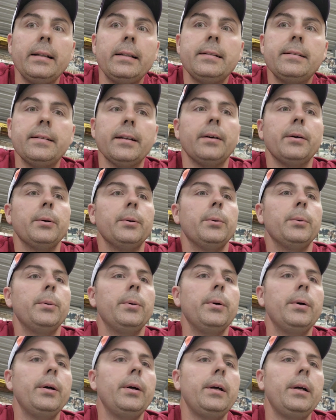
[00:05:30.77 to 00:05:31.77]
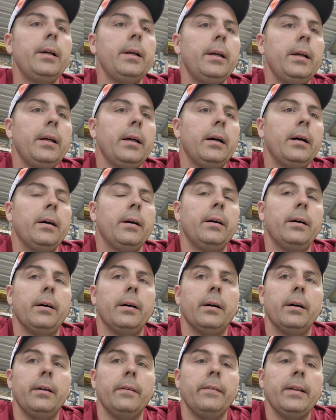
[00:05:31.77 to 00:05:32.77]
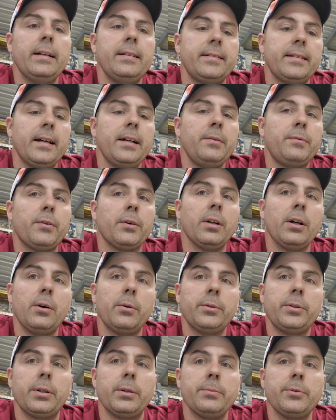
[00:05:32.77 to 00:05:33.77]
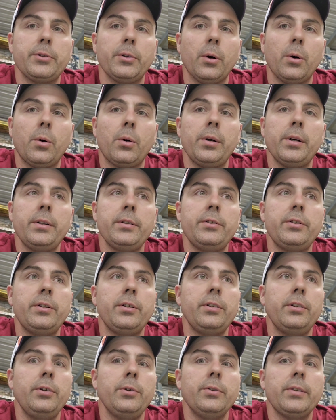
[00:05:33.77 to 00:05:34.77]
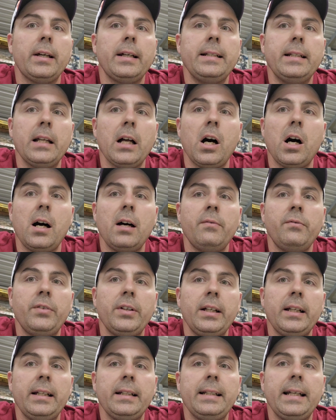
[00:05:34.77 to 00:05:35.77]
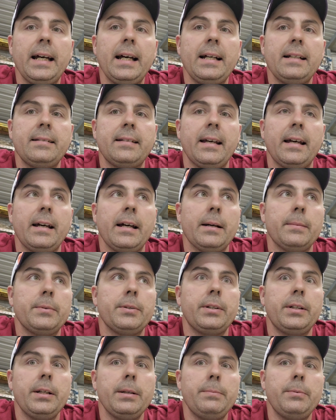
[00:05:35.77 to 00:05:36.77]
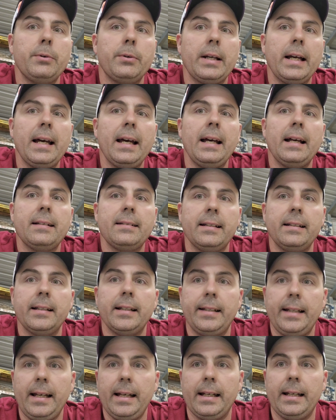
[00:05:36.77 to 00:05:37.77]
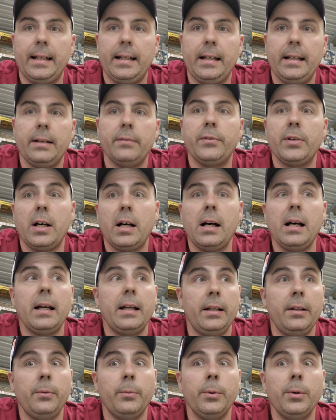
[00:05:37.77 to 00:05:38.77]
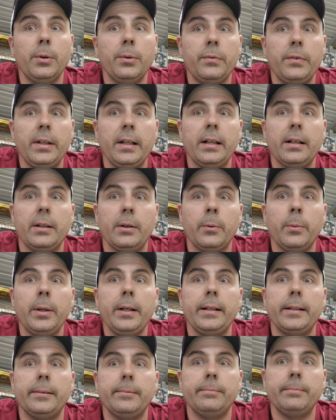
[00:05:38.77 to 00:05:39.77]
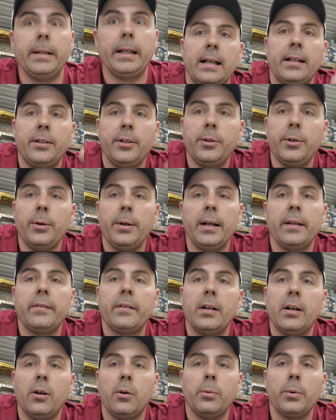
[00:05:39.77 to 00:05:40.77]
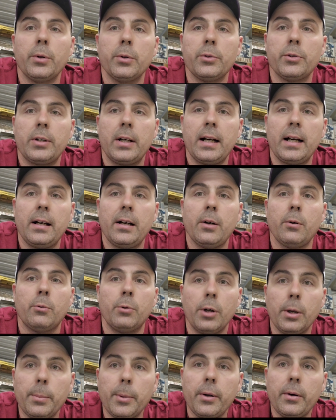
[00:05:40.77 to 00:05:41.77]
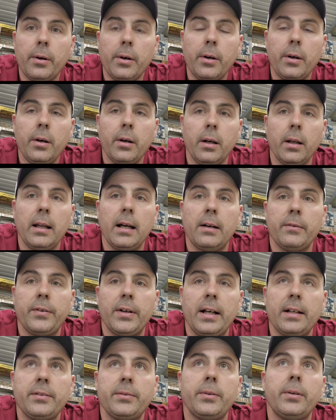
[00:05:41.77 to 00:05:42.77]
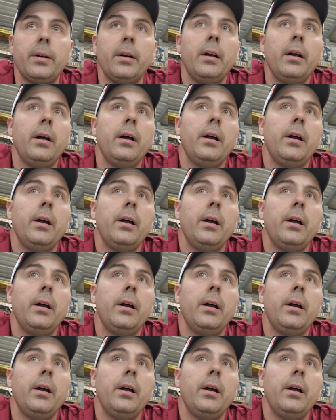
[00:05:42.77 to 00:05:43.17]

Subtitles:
So they say for long-term storage, use a non-vented gas cap to keep your gas in the tank. If not, it will vent away. Because I do know ethanol will dry out rubber a lot faster.